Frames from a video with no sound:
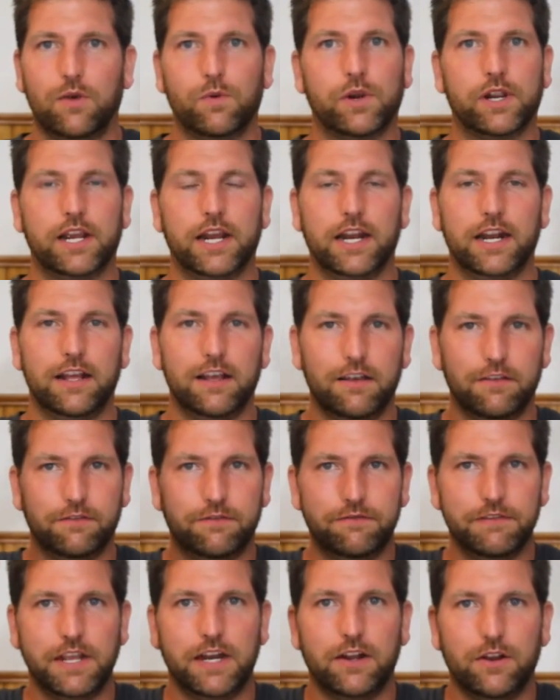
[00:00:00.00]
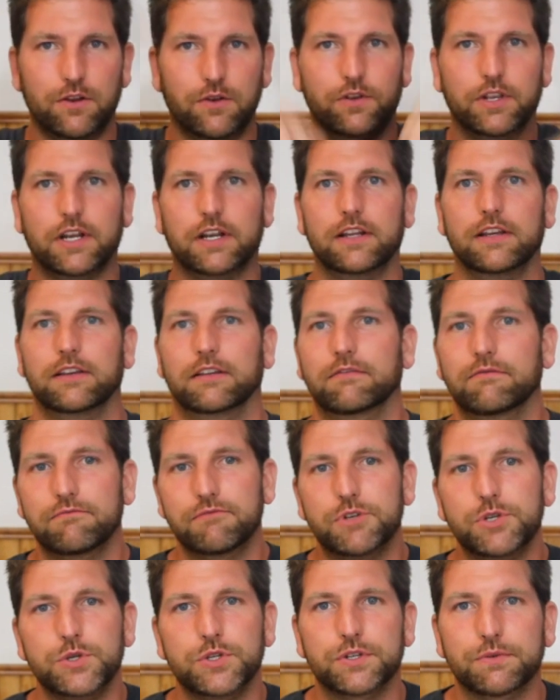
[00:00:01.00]
We're kind of, you know, gonna
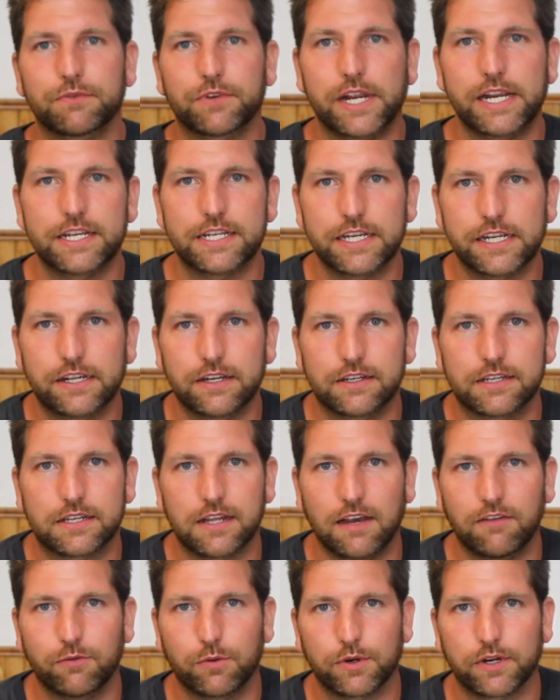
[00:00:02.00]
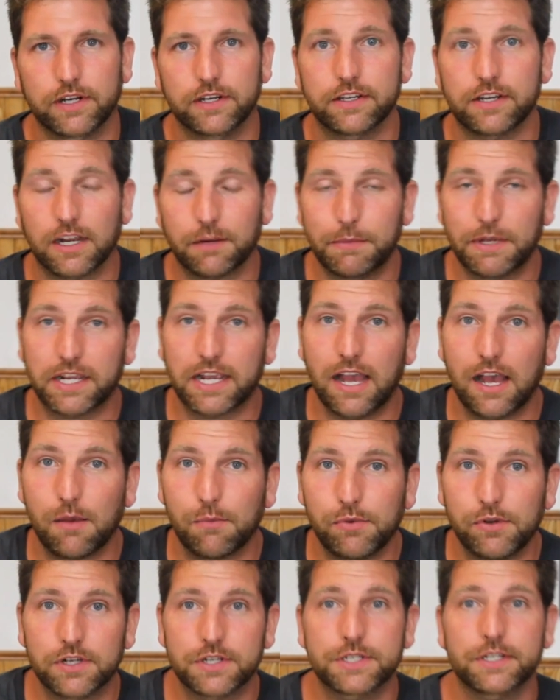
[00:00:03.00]
do some crazy good stuff. We're gonna talk about comic
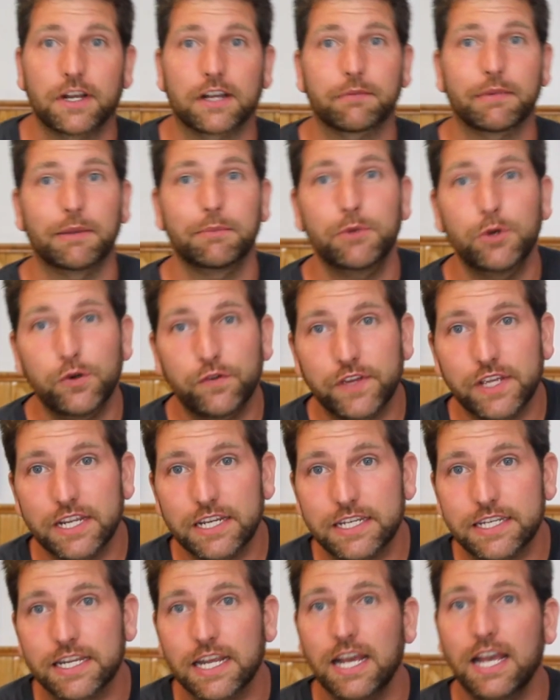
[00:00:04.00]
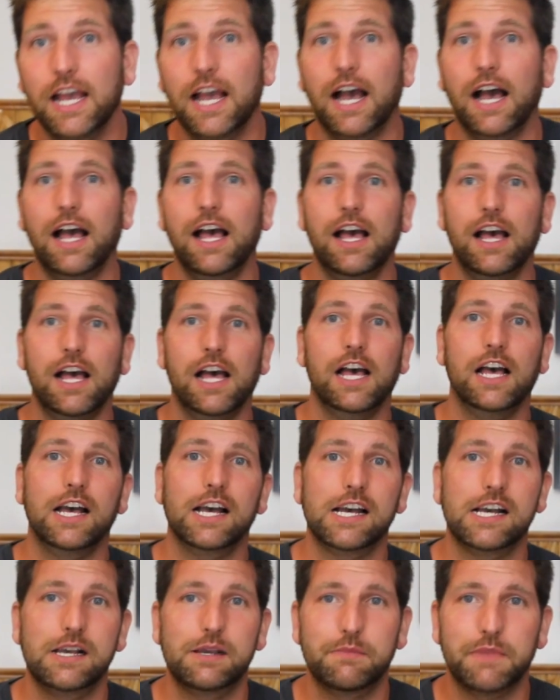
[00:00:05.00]
books, talk about movies,
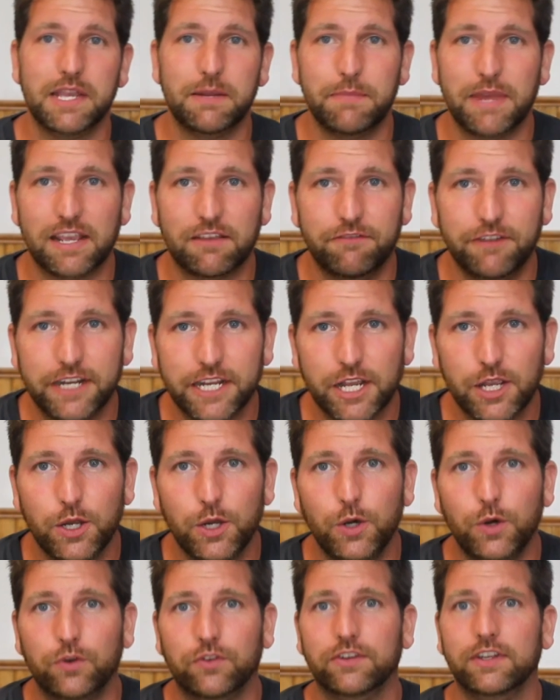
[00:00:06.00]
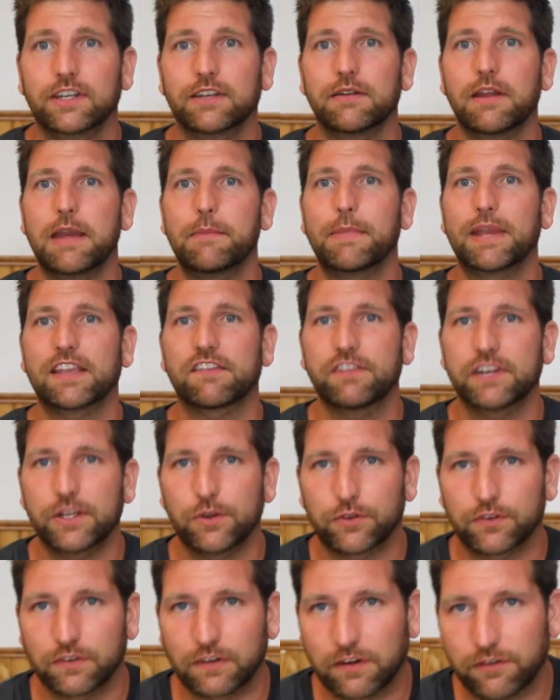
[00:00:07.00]
and make videos and make videos
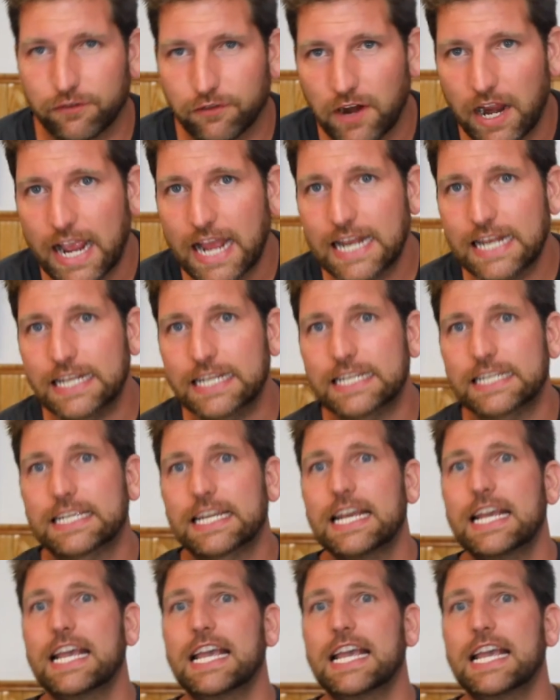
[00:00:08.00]
of our friends.